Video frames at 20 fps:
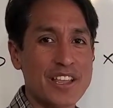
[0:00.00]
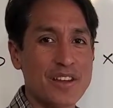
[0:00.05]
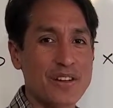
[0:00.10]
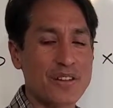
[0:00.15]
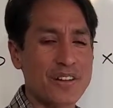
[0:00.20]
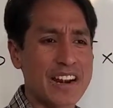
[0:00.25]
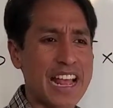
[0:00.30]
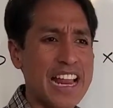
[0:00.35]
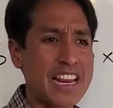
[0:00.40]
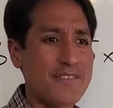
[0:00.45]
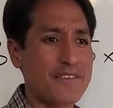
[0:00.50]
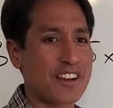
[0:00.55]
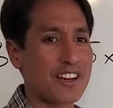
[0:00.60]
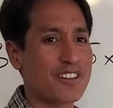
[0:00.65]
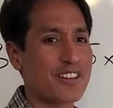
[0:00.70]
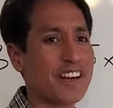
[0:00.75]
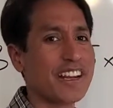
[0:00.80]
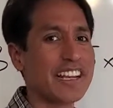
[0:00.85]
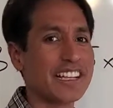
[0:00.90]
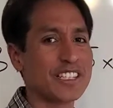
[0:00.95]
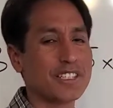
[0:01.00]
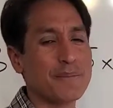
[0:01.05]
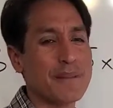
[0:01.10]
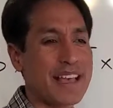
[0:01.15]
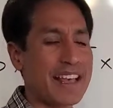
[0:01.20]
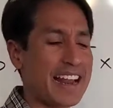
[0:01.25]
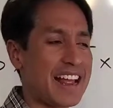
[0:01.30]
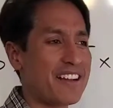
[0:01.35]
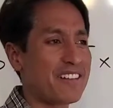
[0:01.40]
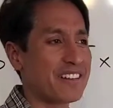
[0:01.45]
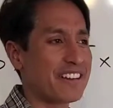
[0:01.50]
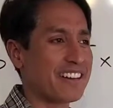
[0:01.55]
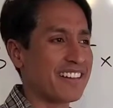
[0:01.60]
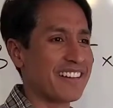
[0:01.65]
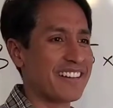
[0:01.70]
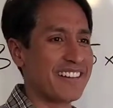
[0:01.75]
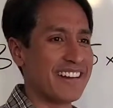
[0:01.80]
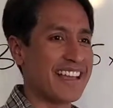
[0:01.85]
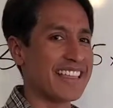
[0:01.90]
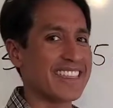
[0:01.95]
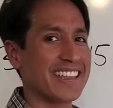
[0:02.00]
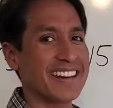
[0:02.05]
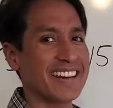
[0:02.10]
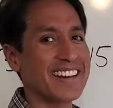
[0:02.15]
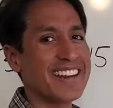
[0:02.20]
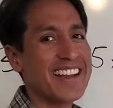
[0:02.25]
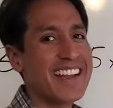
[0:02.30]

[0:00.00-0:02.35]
Or not even crickets, man. I don't hear nothing.